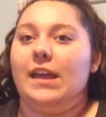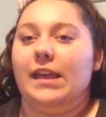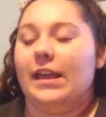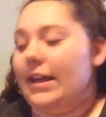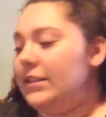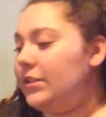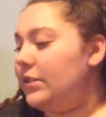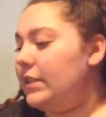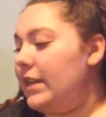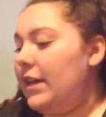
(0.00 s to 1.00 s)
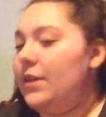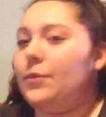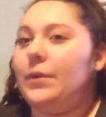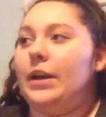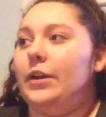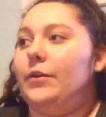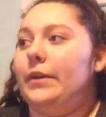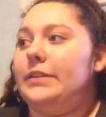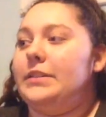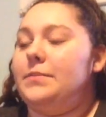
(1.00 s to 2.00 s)
Hey guys, so today we are
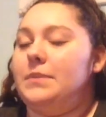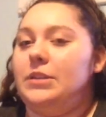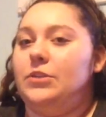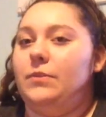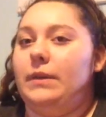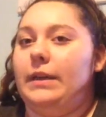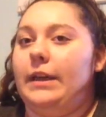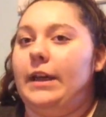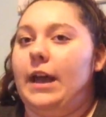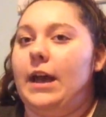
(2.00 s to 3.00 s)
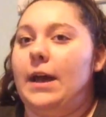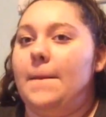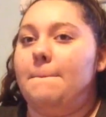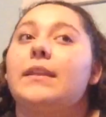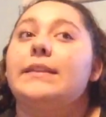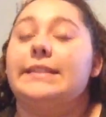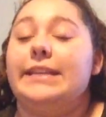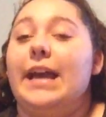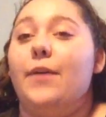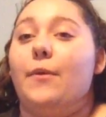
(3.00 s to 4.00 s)
going to be doing
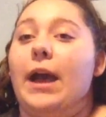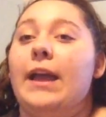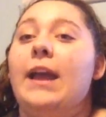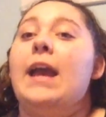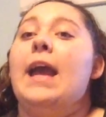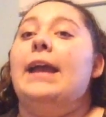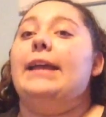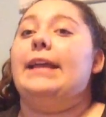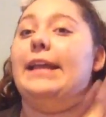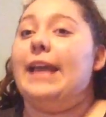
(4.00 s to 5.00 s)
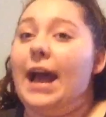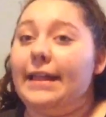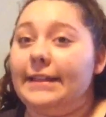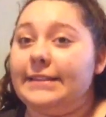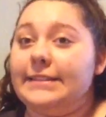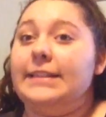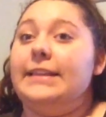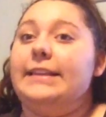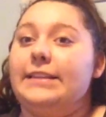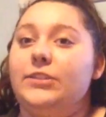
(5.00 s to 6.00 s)
DIY
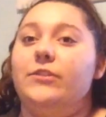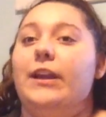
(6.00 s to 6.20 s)
Galaxy Easter